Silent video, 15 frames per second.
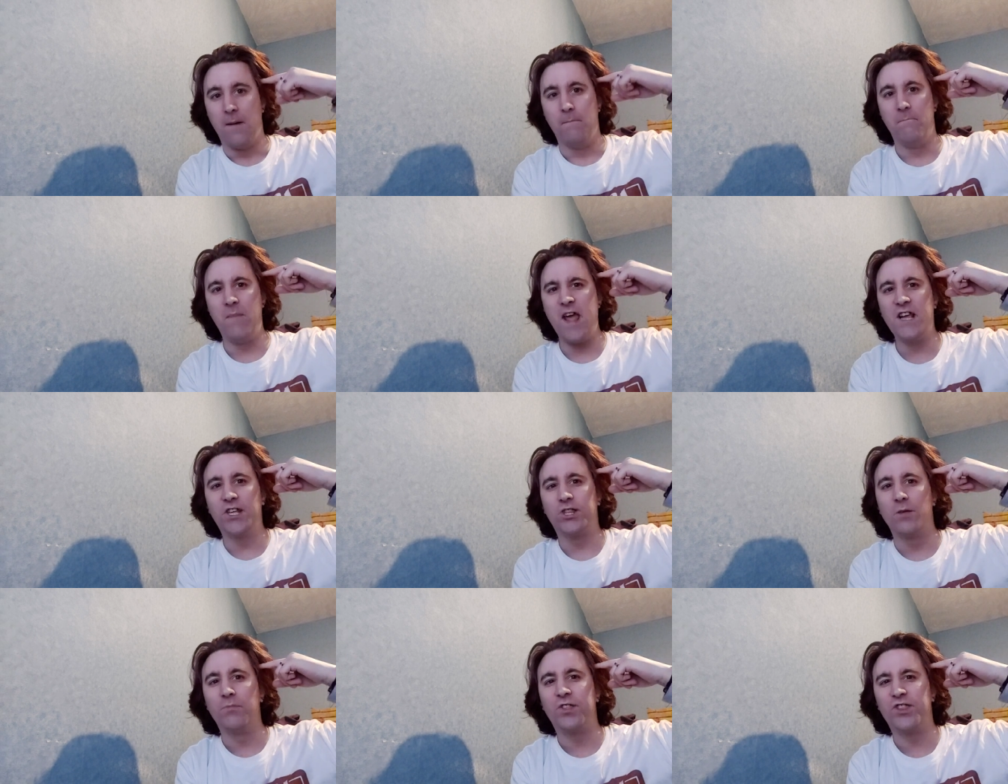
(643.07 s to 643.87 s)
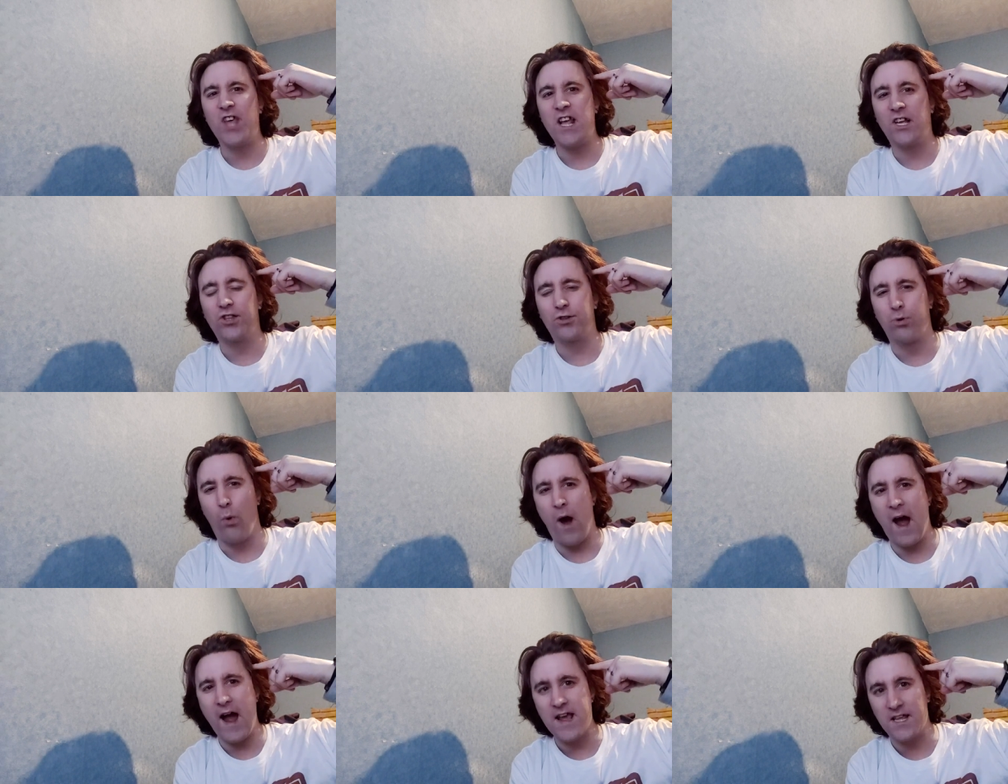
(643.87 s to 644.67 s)
Make them think
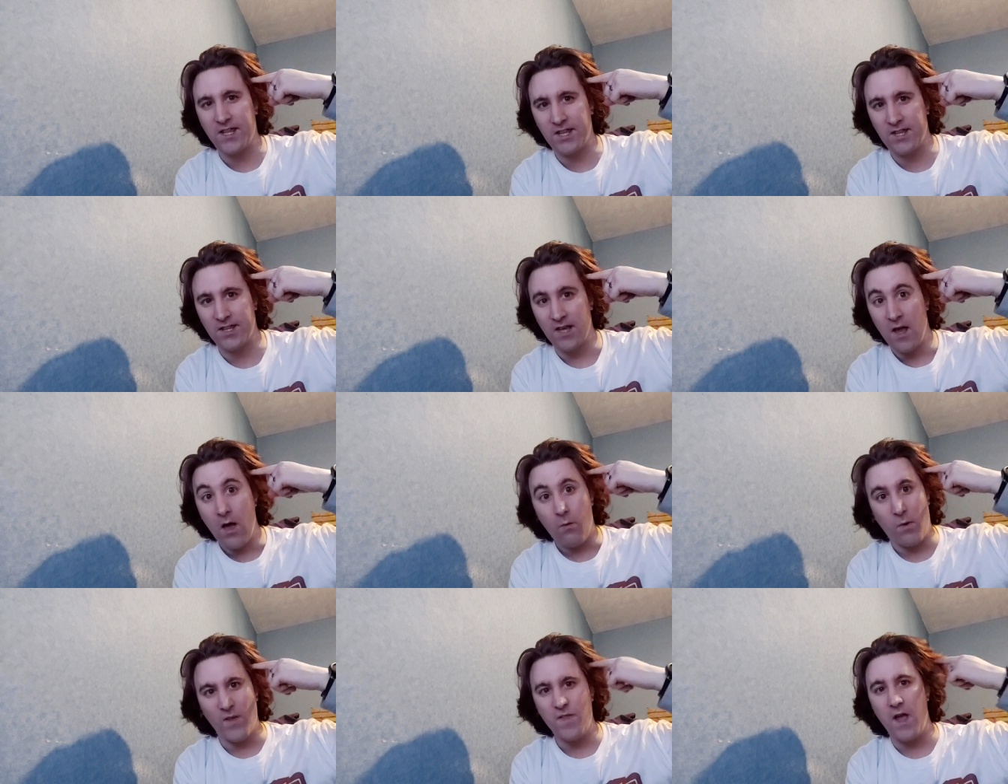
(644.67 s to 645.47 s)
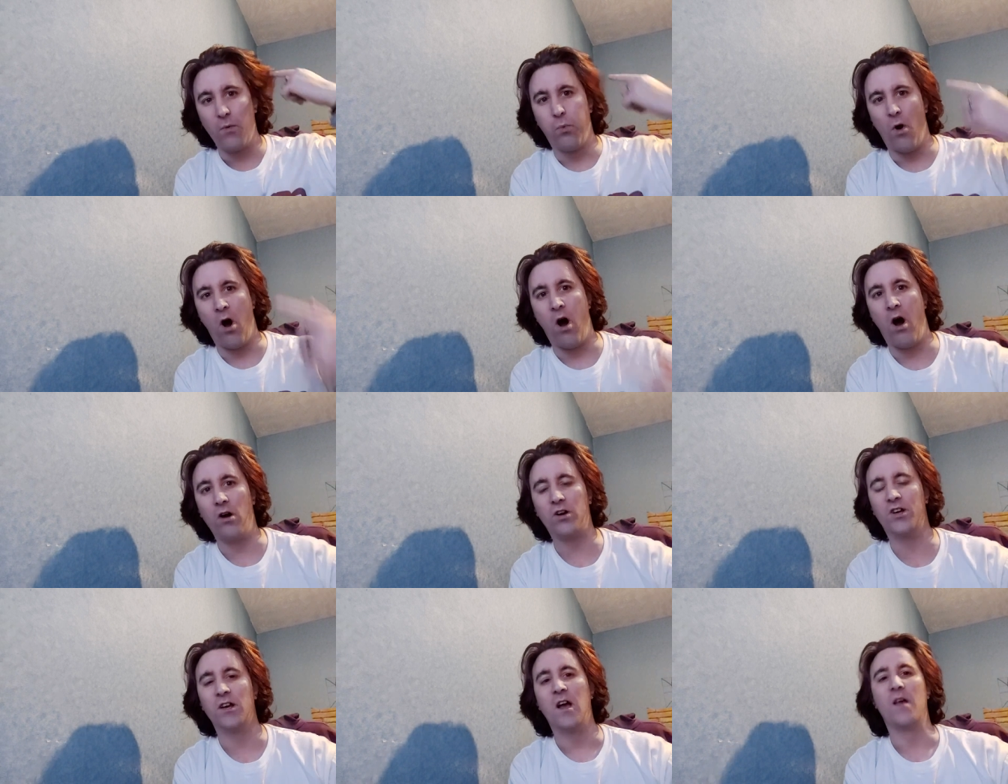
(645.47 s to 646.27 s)
twice when they
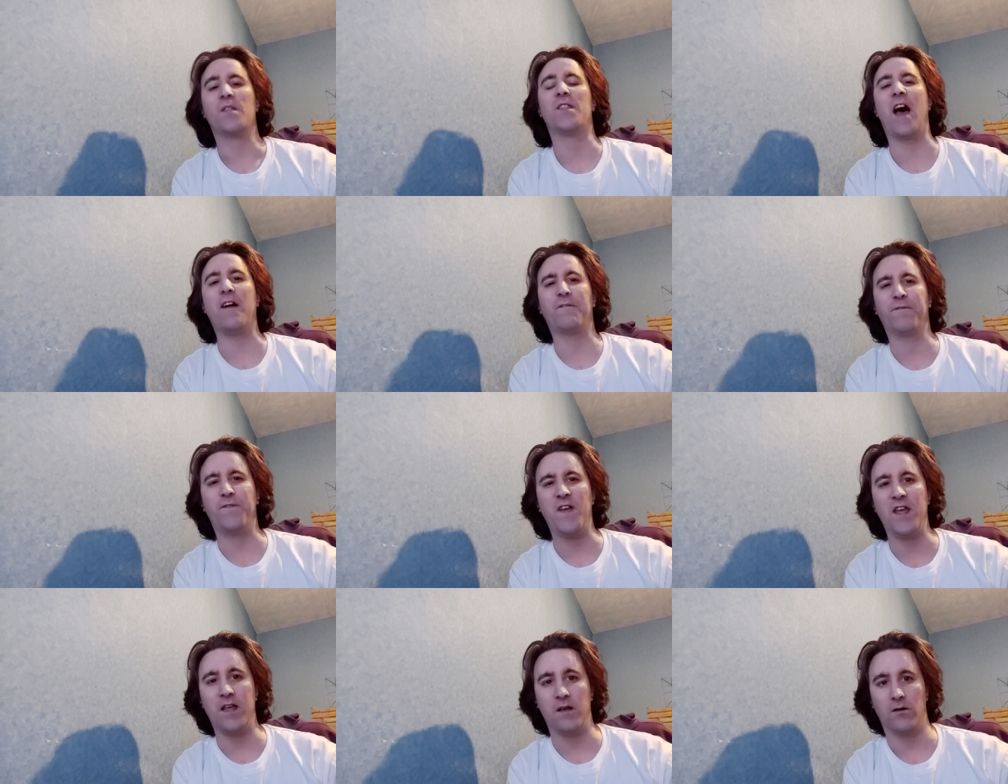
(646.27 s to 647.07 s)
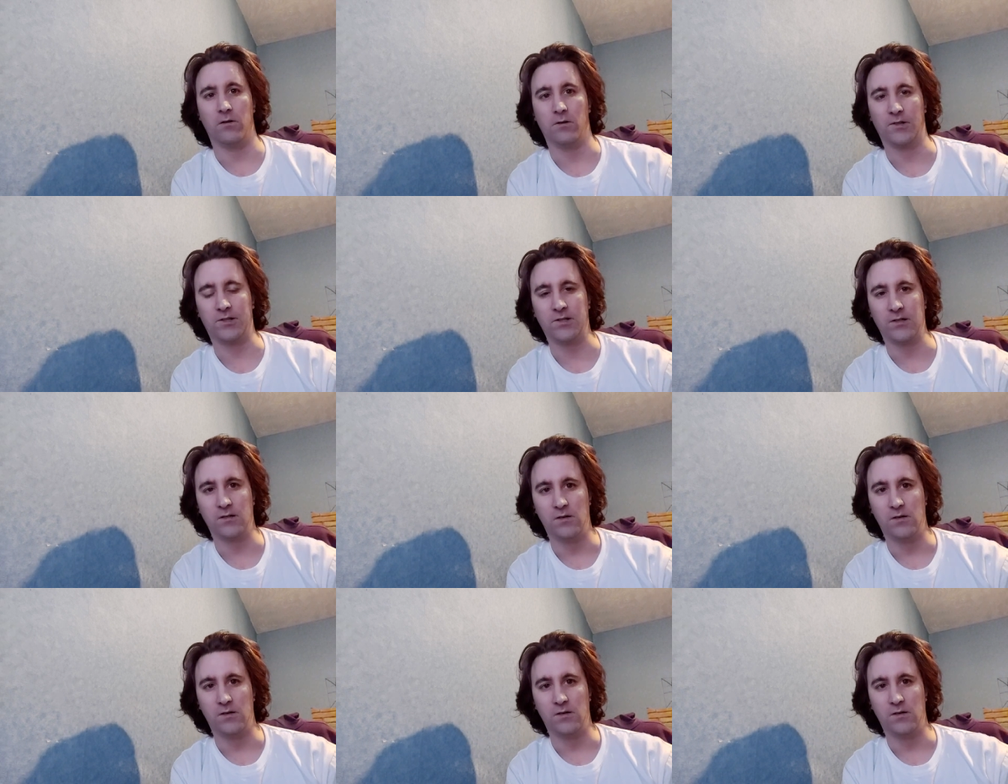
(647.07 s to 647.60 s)
walk that field.